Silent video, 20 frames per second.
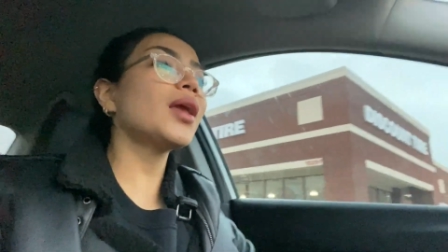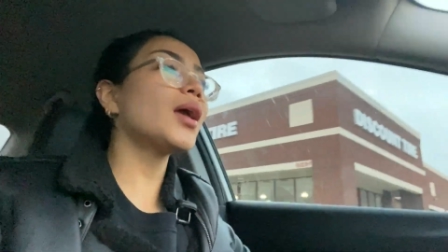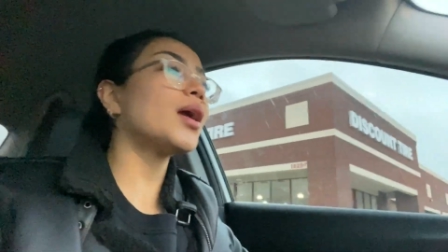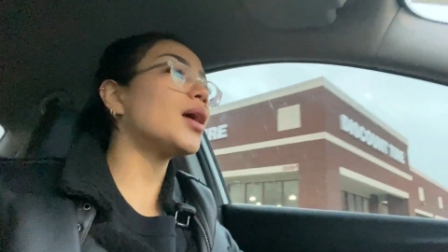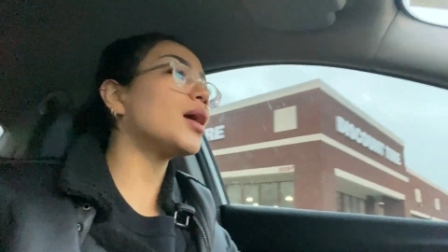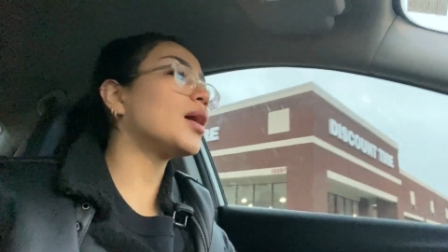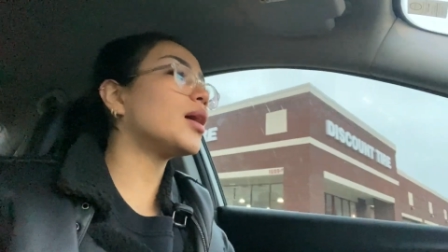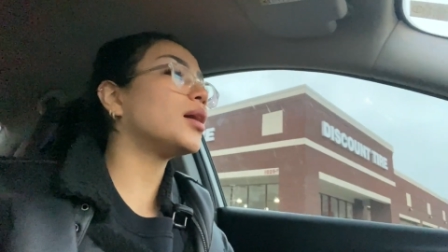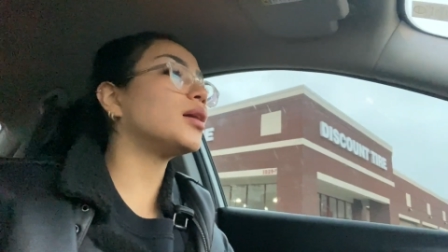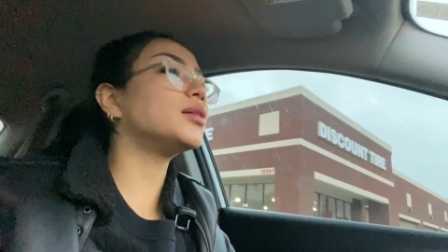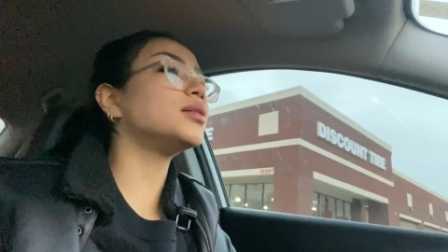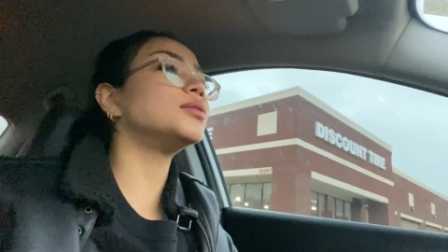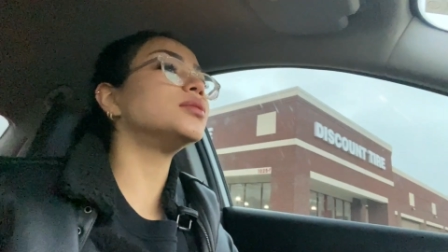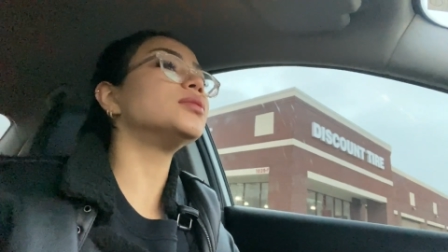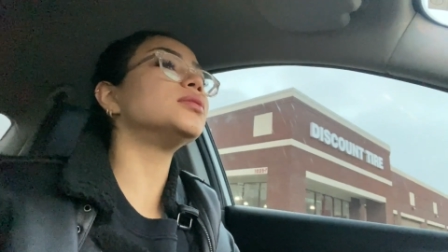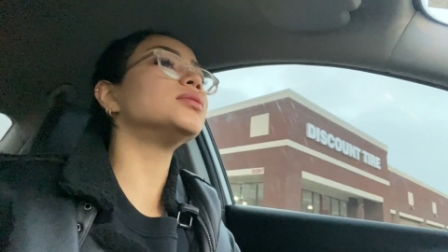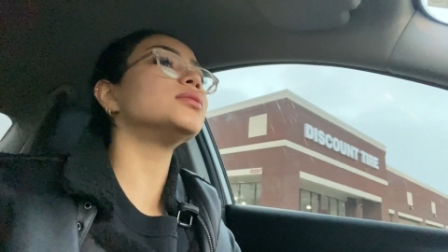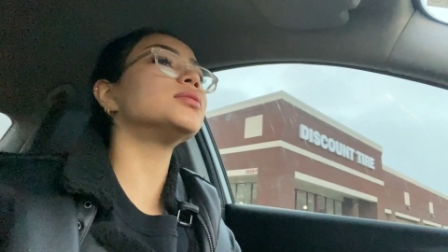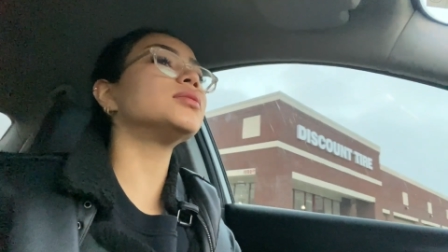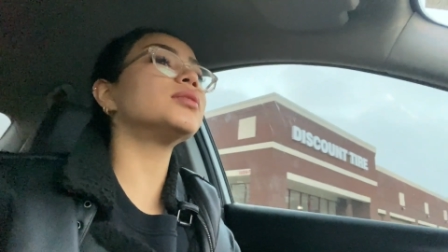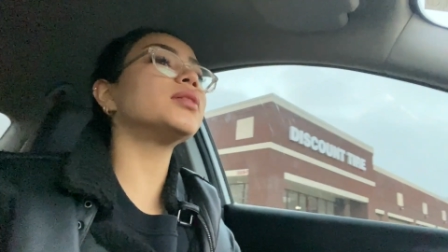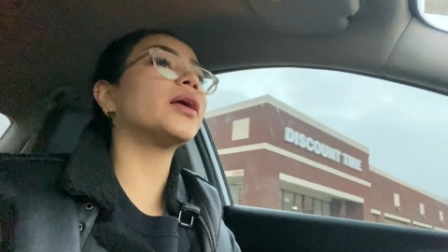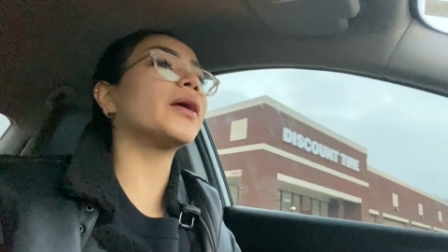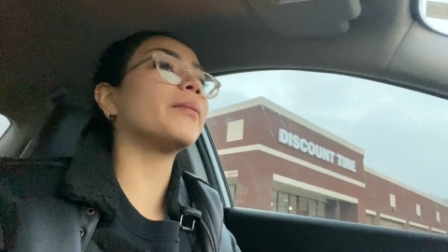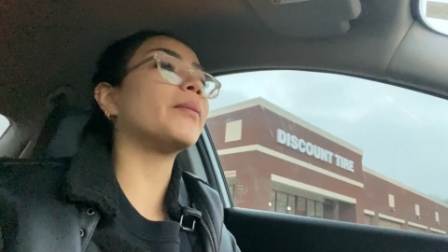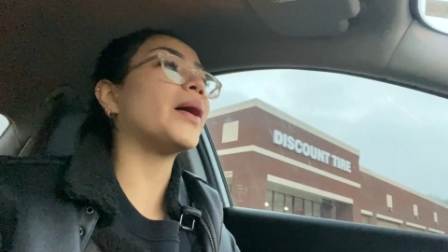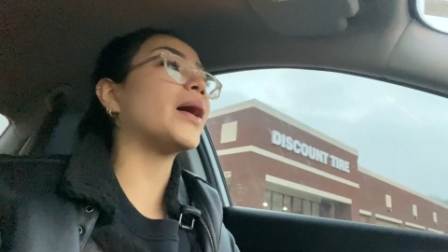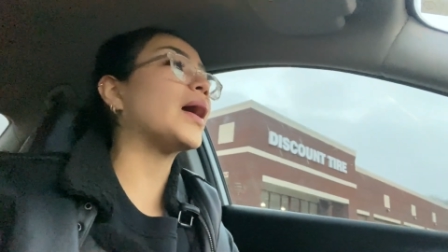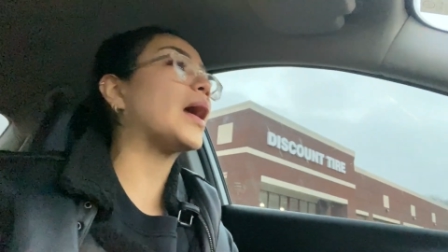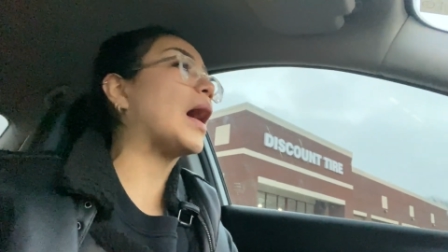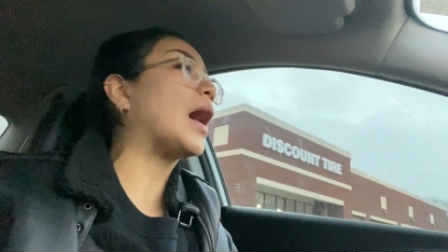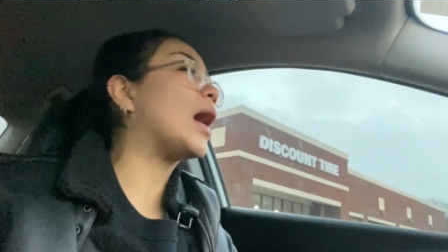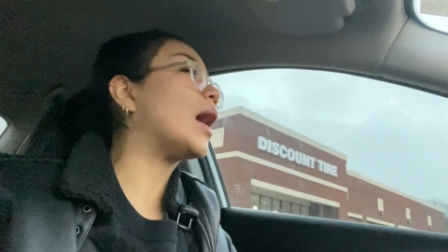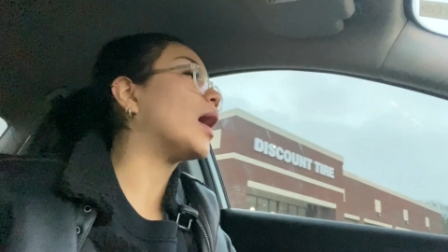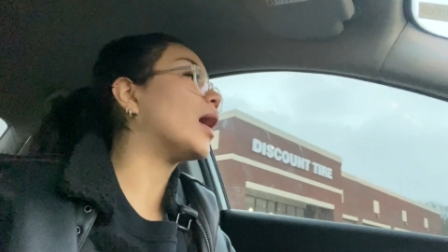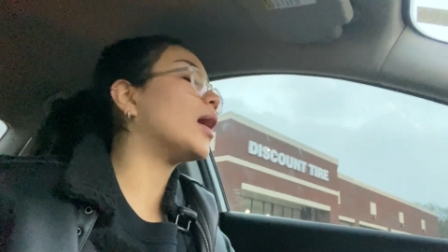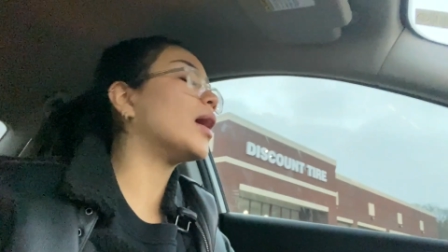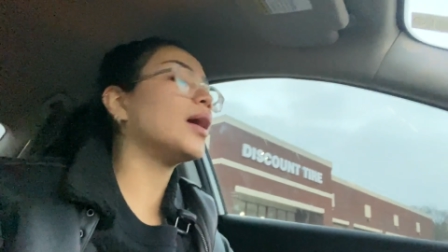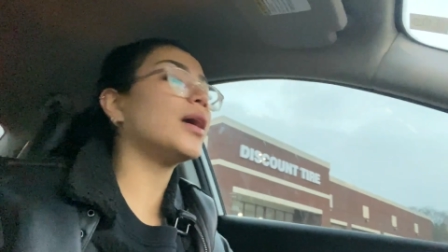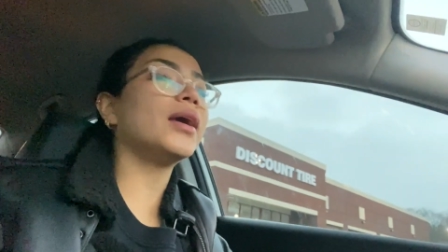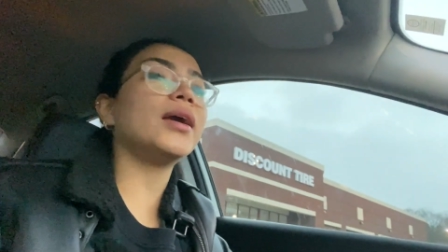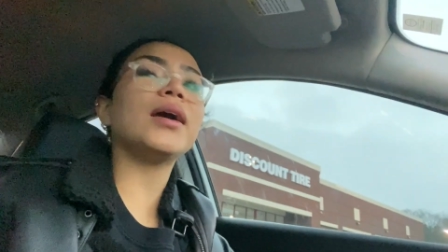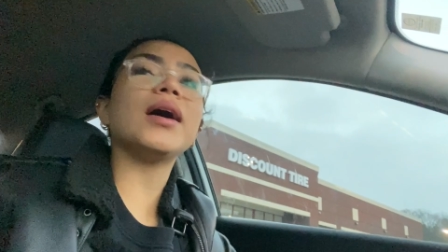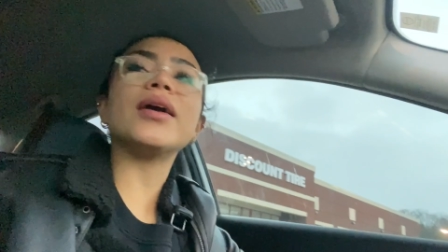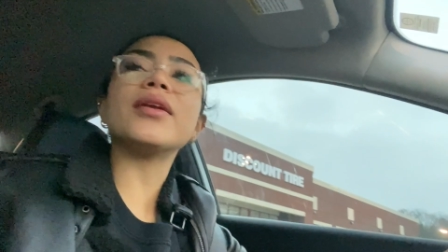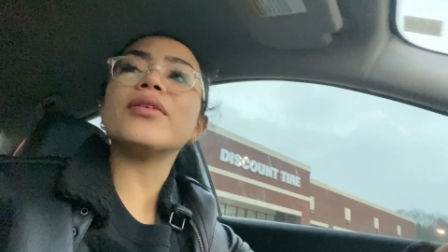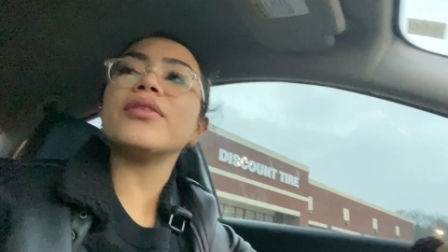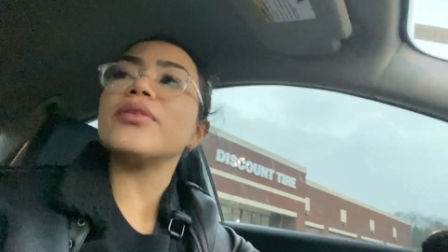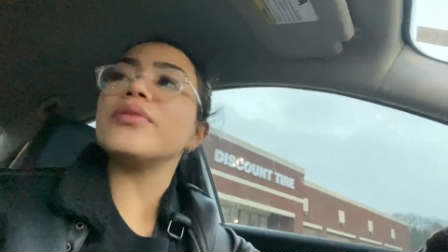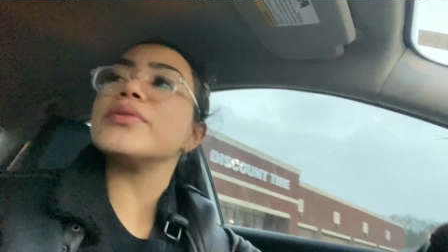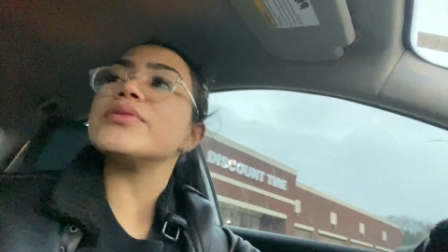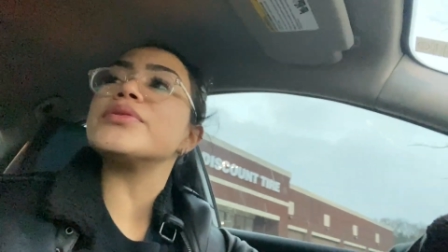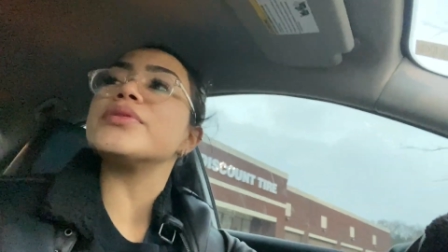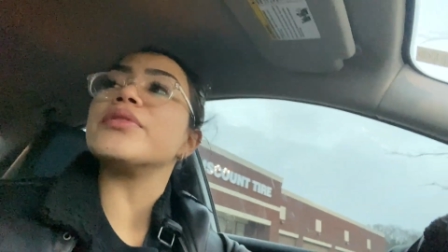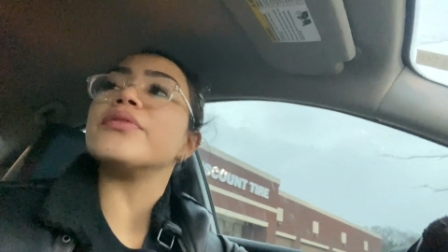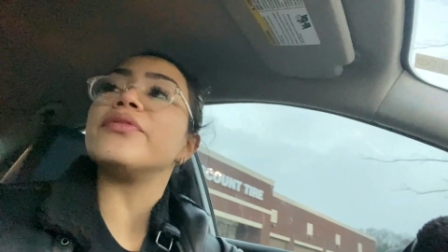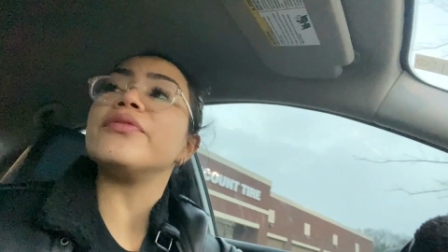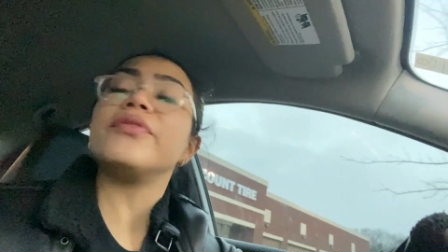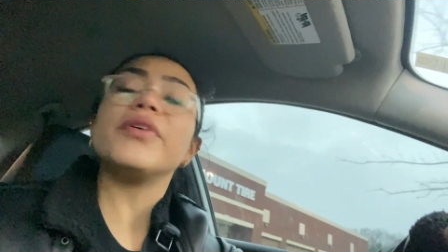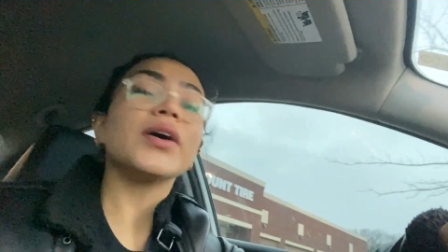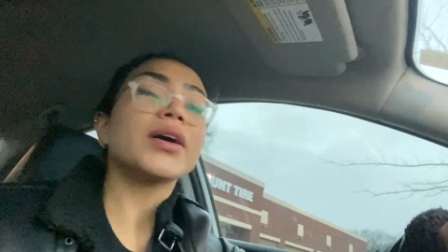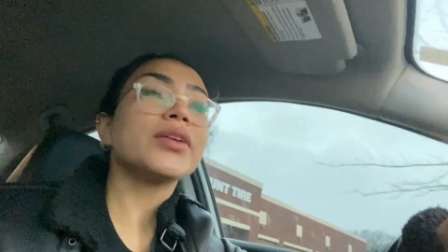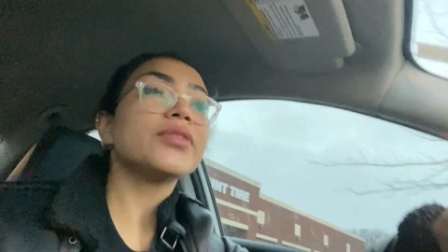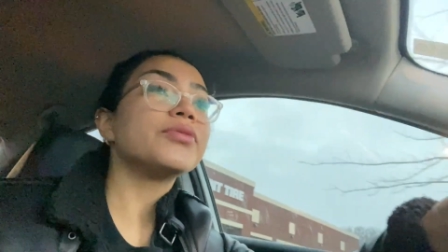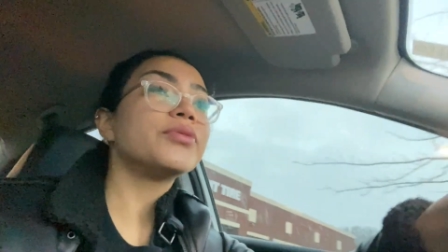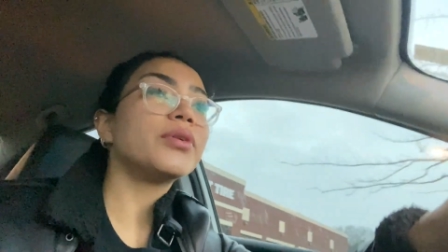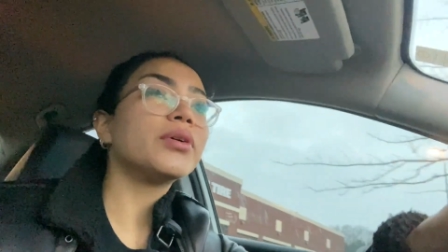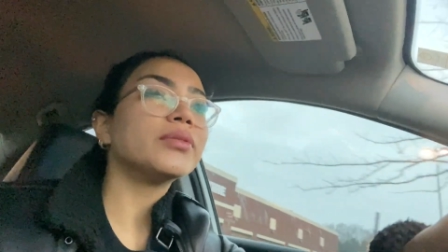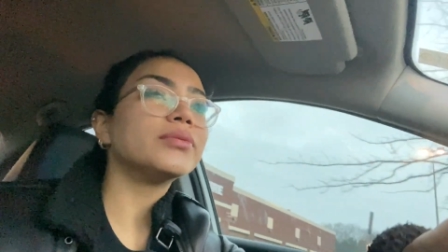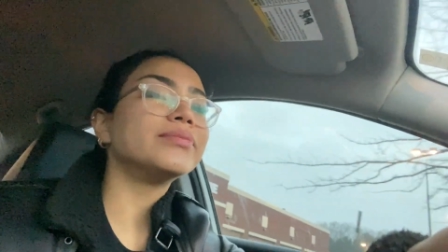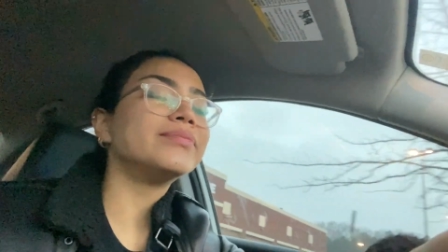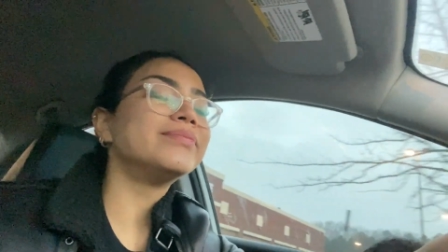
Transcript: And like my eye, I don't know what the fuck is wrong.